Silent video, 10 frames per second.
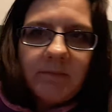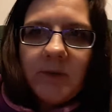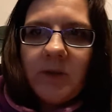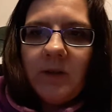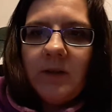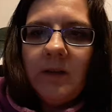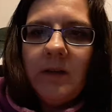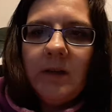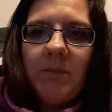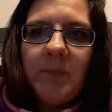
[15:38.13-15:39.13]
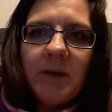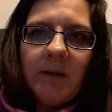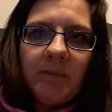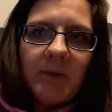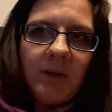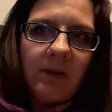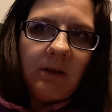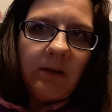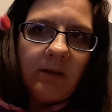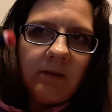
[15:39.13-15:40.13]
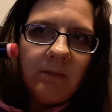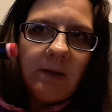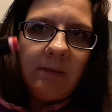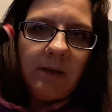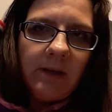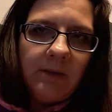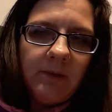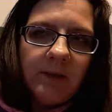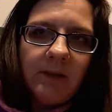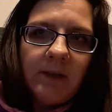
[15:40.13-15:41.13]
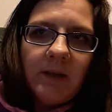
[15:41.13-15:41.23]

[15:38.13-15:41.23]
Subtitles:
tinted lip balm thing. It's a Maybelline one.